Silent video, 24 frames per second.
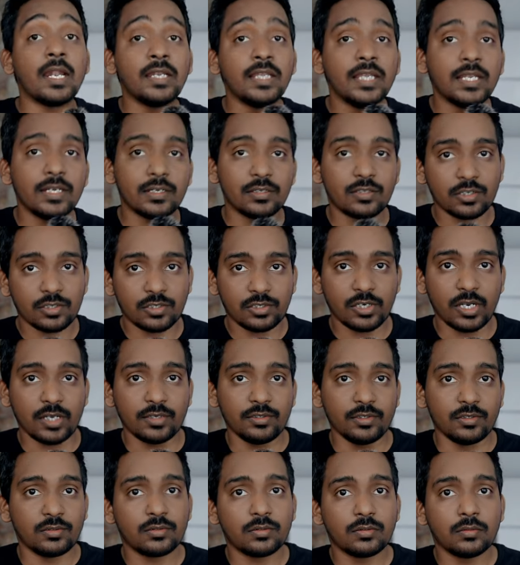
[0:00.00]
any interest
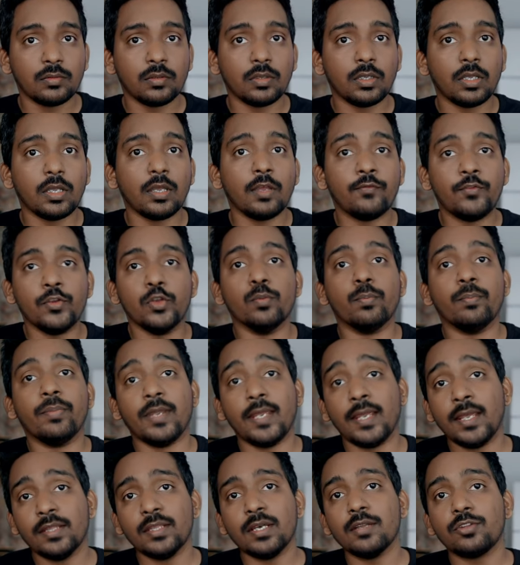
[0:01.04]
charges. If you
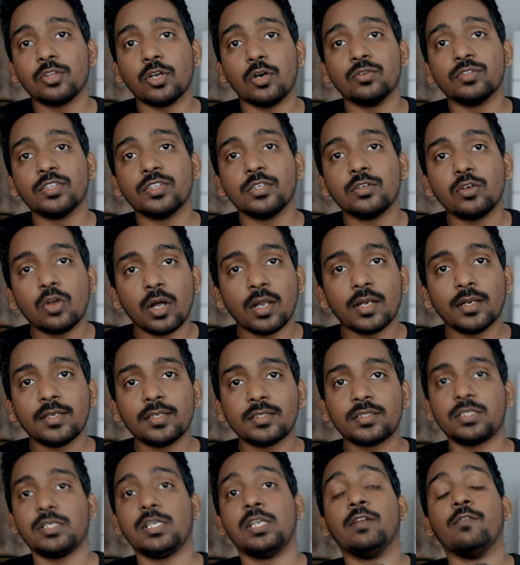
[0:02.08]
pay the
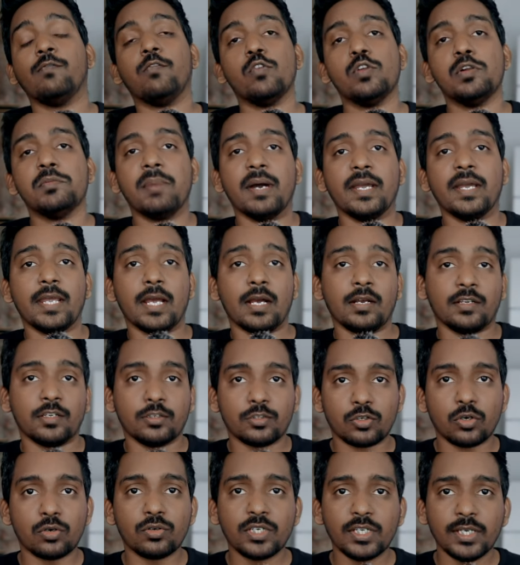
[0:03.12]
$1,000 in full by
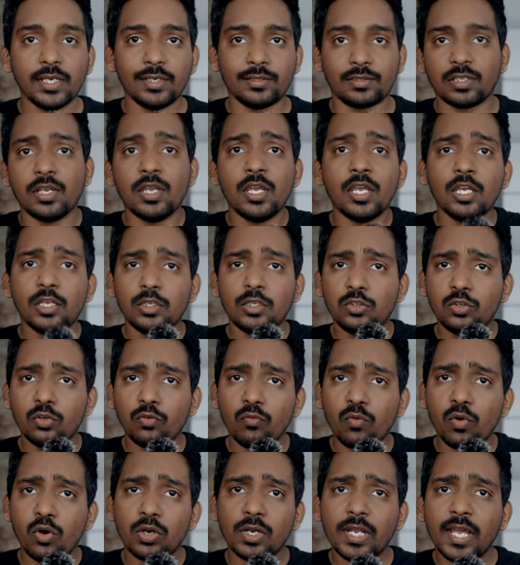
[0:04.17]
August 20th, you
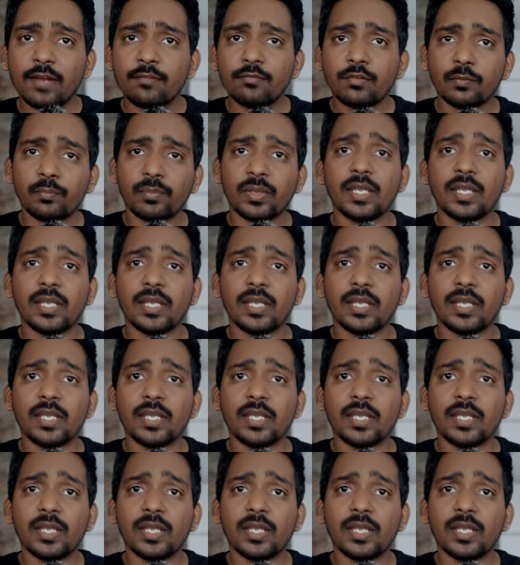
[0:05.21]
won't have to